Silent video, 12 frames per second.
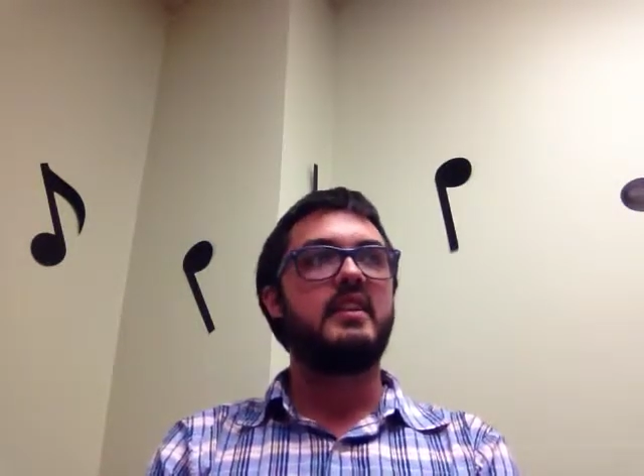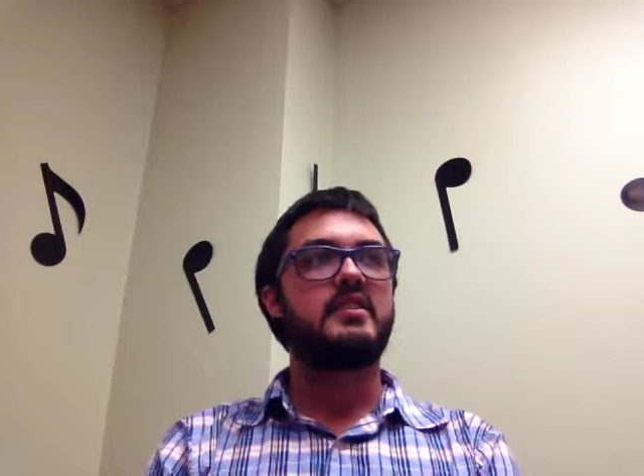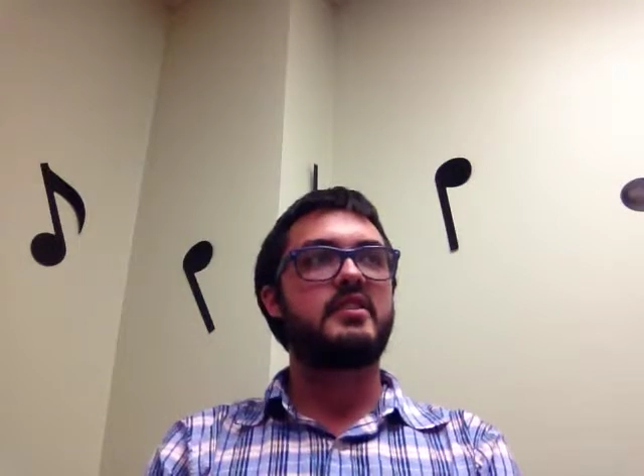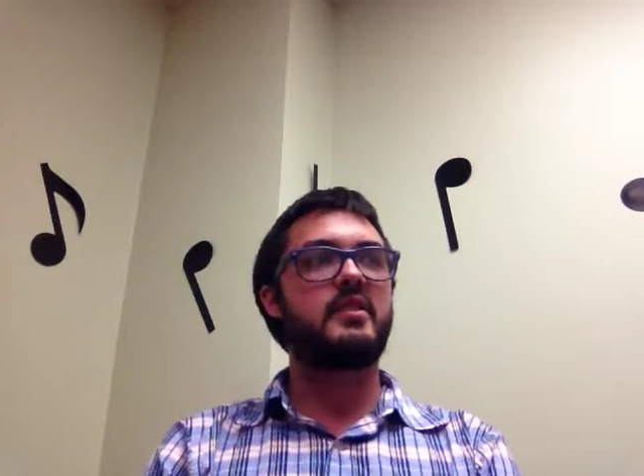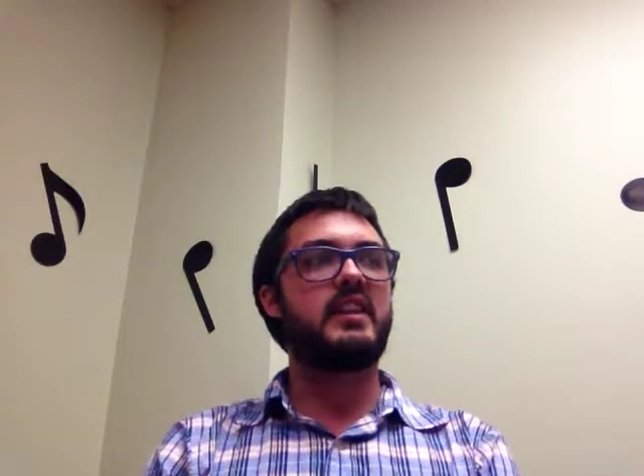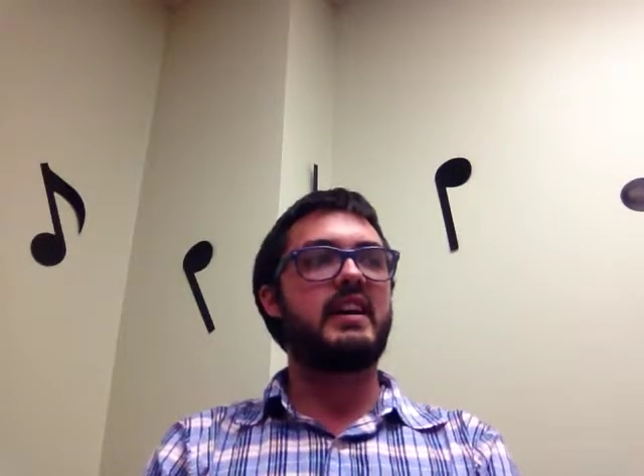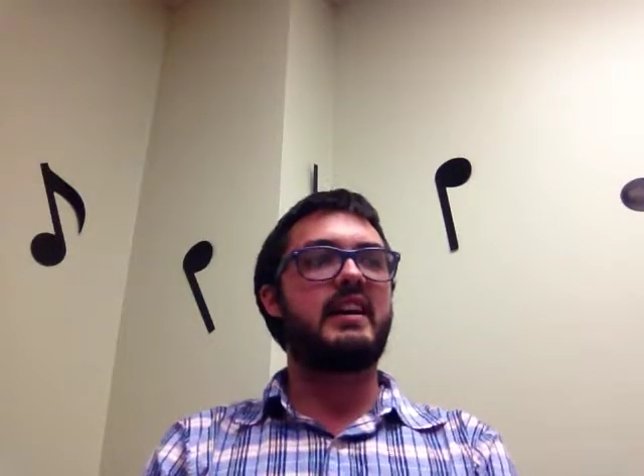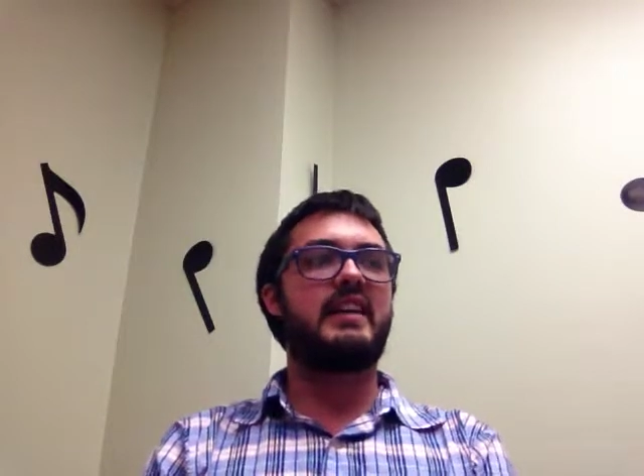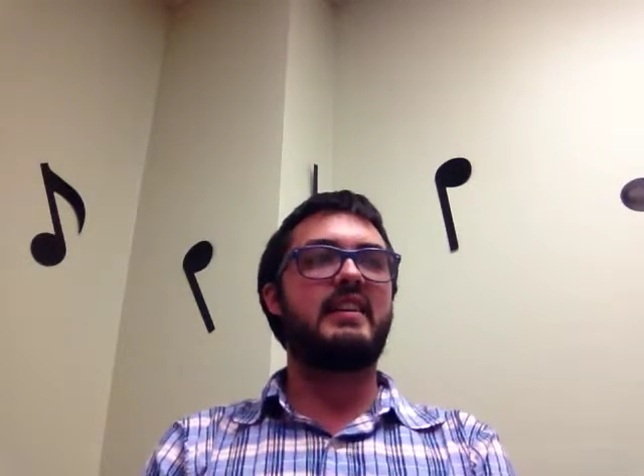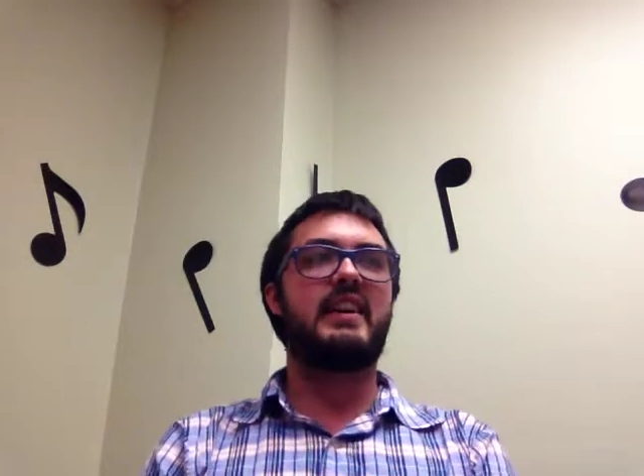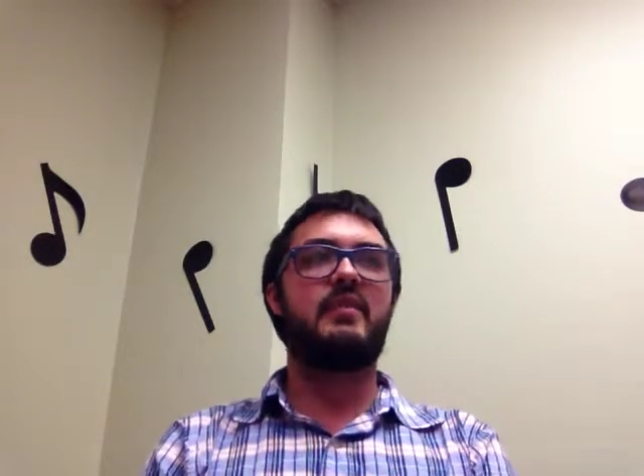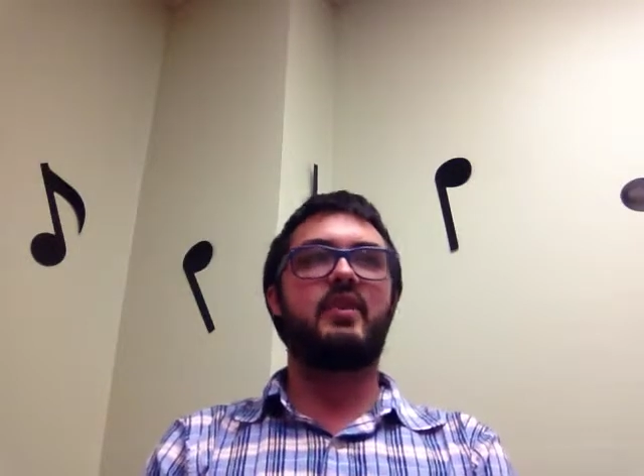so
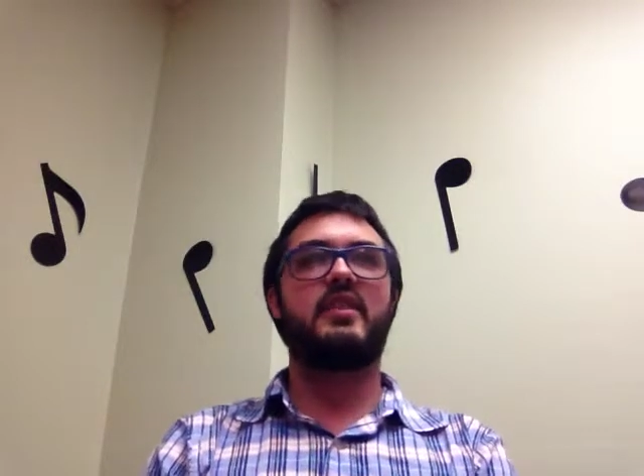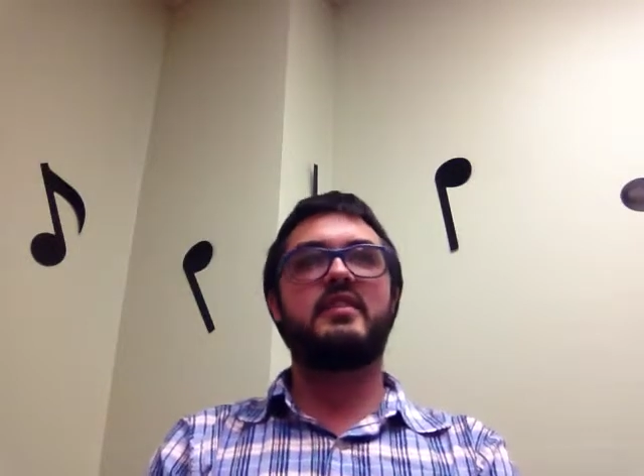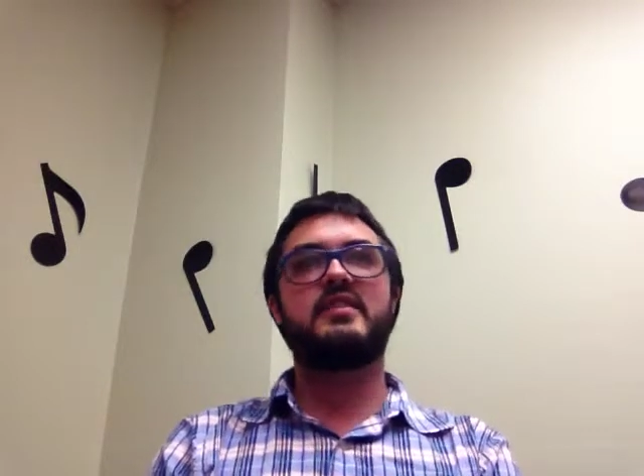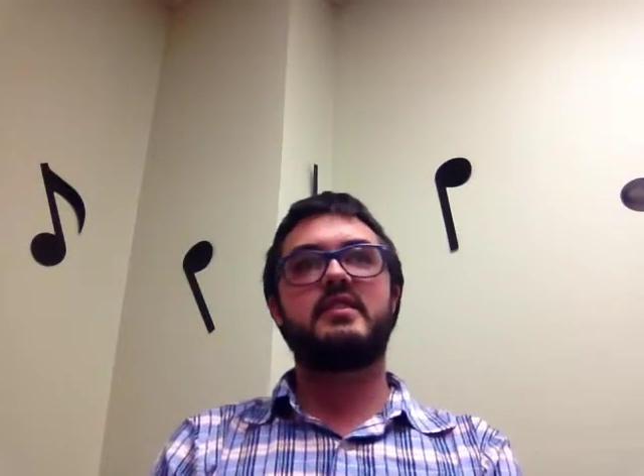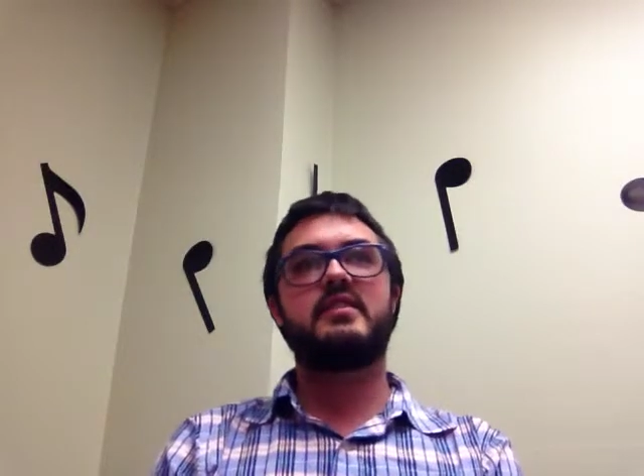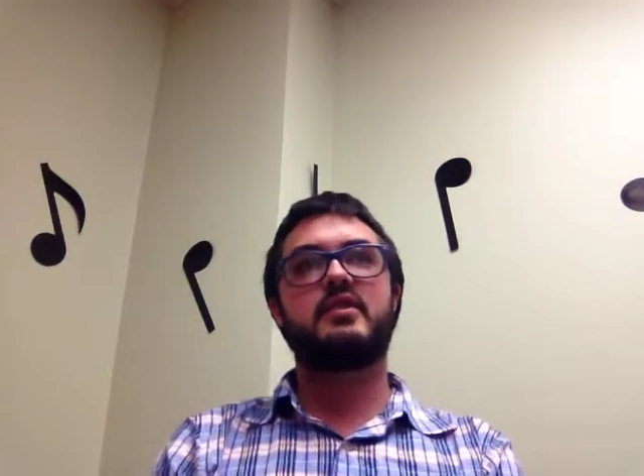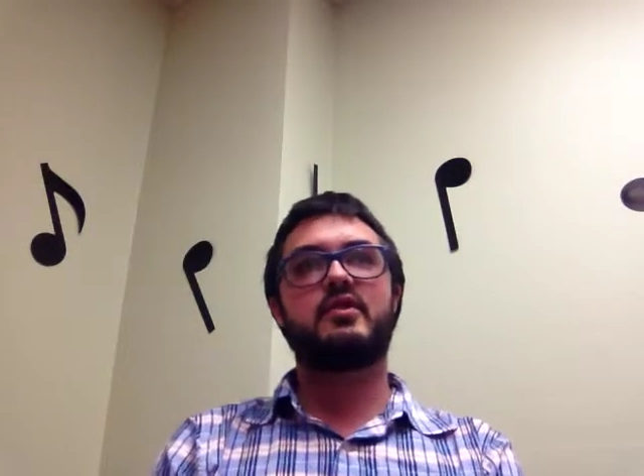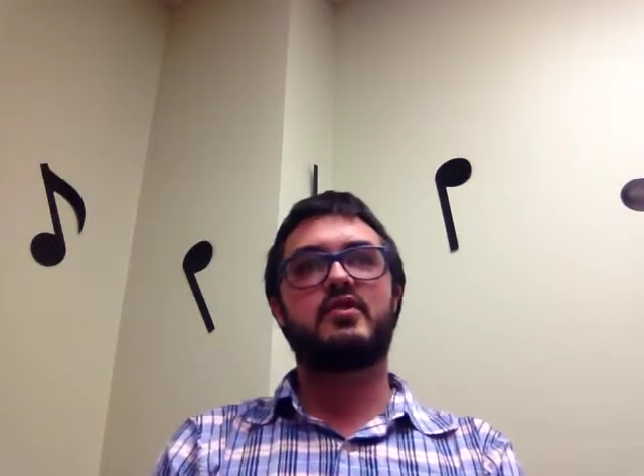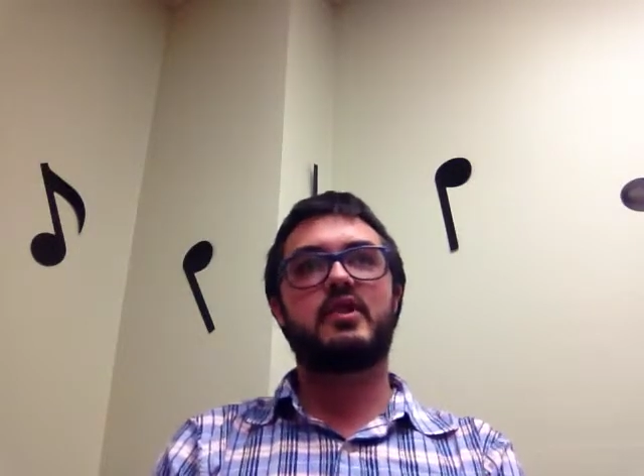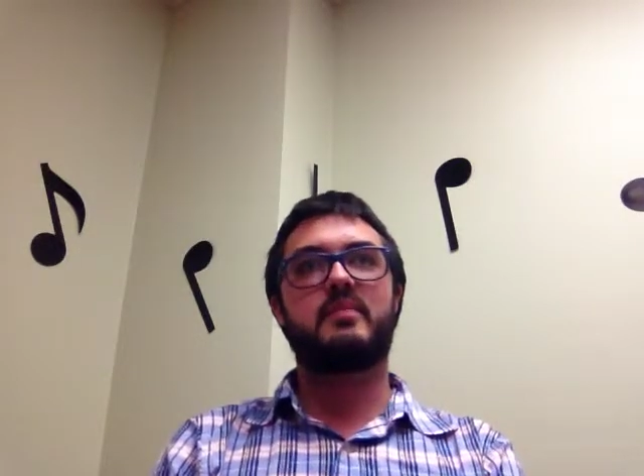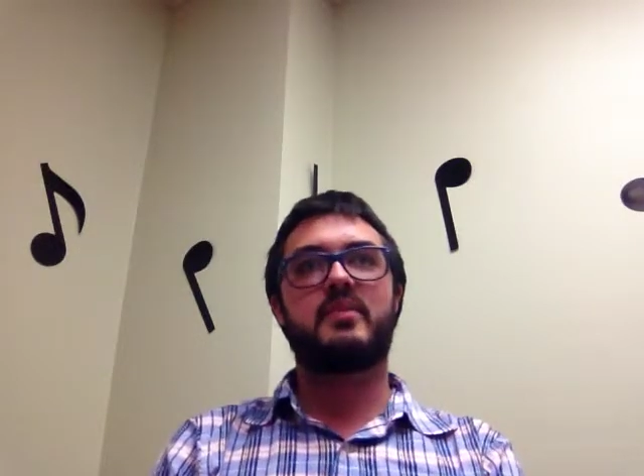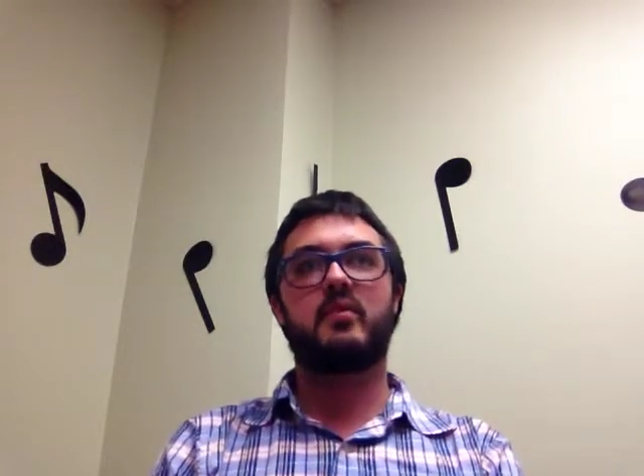I wanted an internship